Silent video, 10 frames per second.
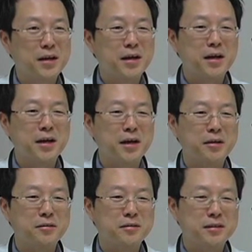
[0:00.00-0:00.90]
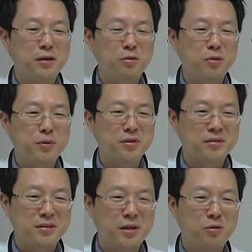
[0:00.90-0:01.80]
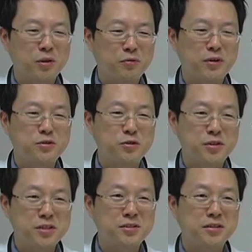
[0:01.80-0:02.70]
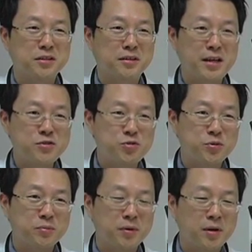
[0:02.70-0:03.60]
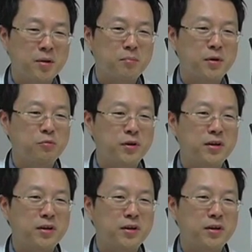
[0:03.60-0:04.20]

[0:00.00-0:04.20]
And not only we are traditional in the classroom, but we are